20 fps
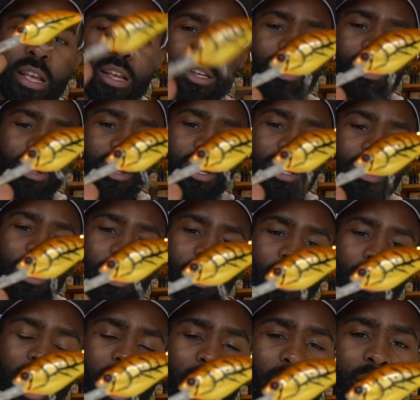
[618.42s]
So this little
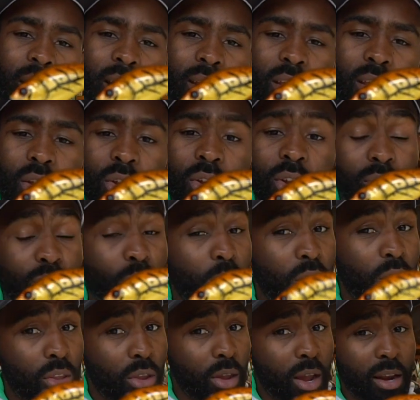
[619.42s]
guy right here is
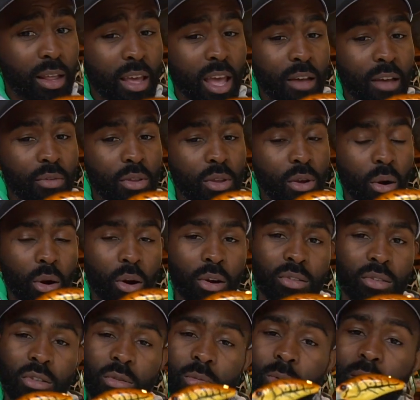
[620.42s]
one you got to have in your
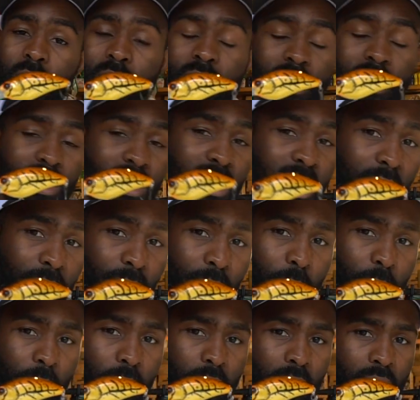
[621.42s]
arsenal because it's
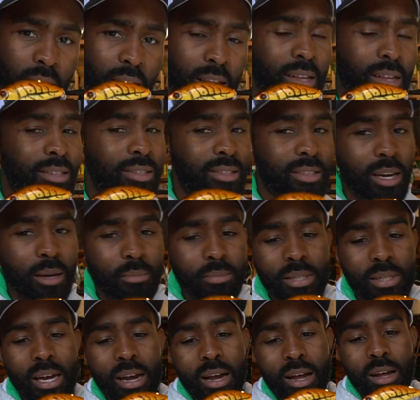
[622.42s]
different.
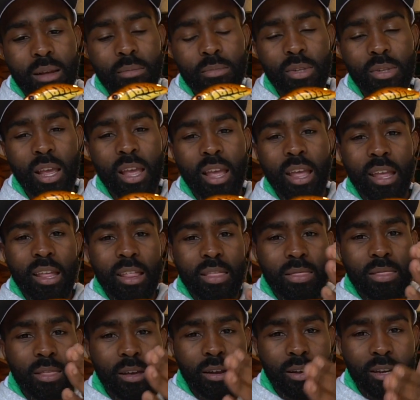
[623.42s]
Sometimes
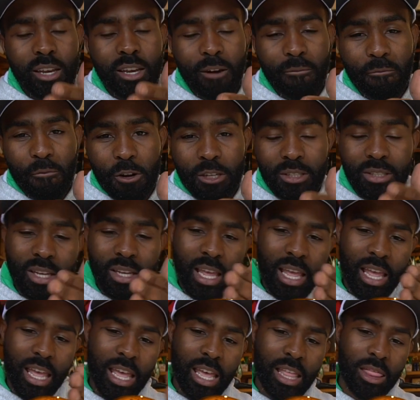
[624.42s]
the difference
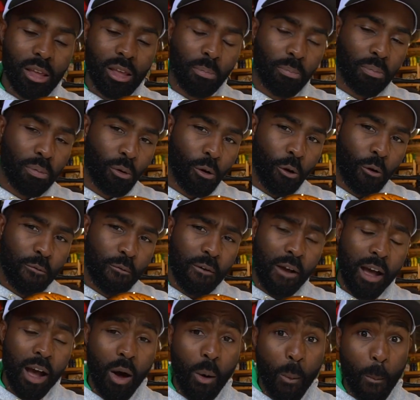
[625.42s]
in the
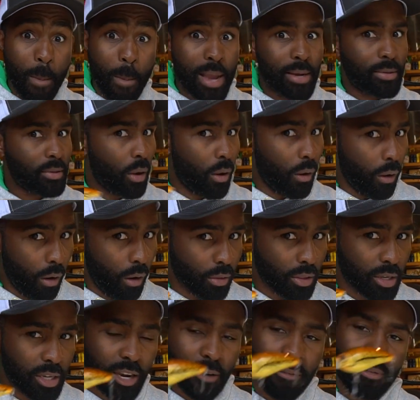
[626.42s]
profile makes all
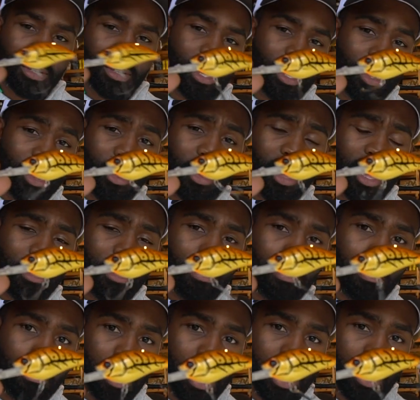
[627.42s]
the difference in you
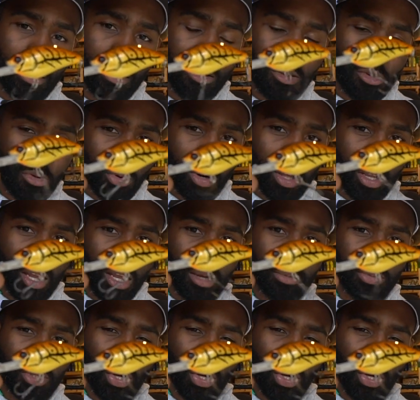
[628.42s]
getting bit when it comes to